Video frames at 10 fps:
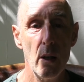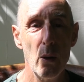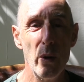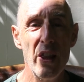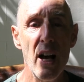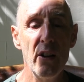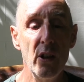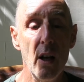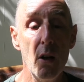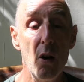Without
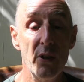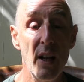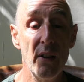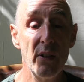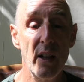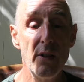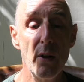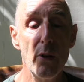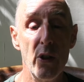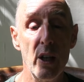our lockdowns, I
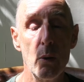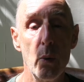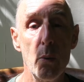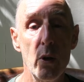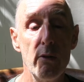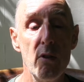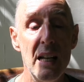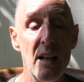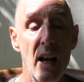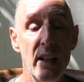don't think we would have
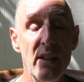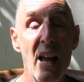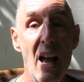realised